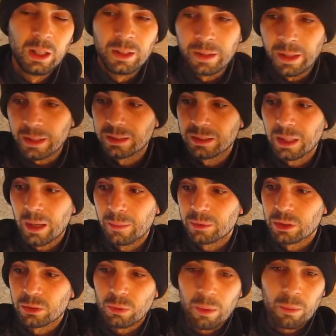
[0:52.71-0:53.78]
Next time,
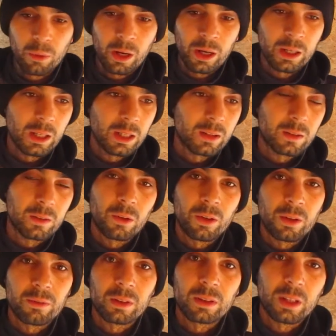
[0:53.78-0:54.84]
just grab what I need. Don't
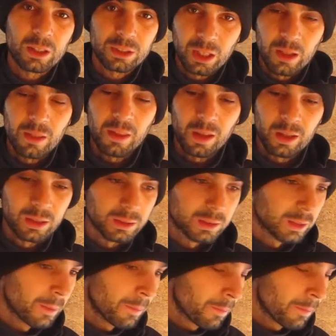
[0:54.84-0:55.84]
even touch anything else.